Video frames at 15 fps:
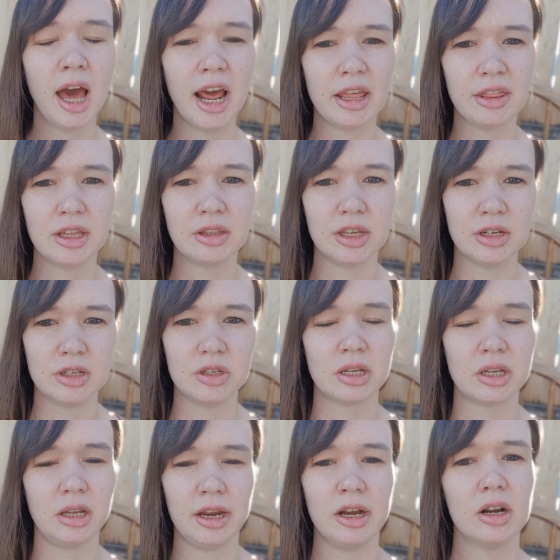I think they
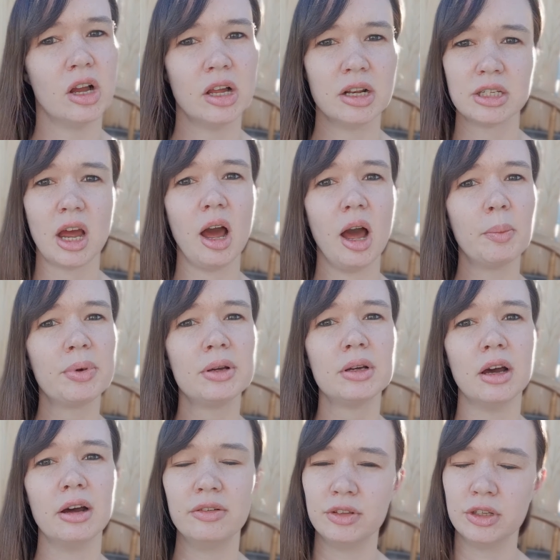just layer on top
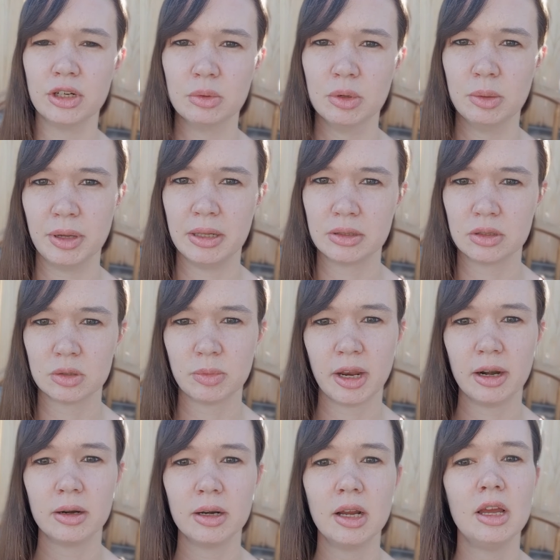of the Derwent pencils
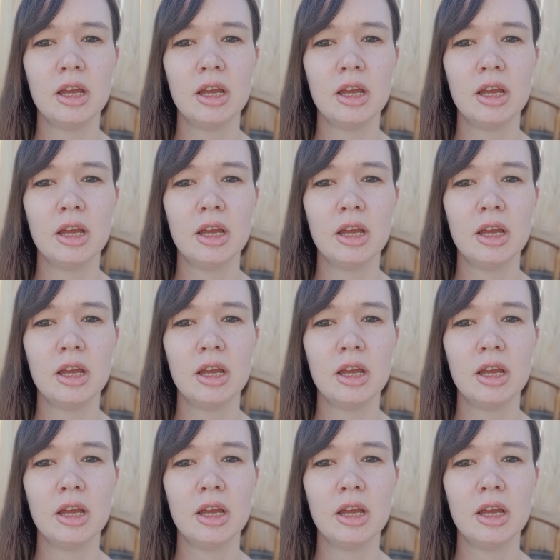better.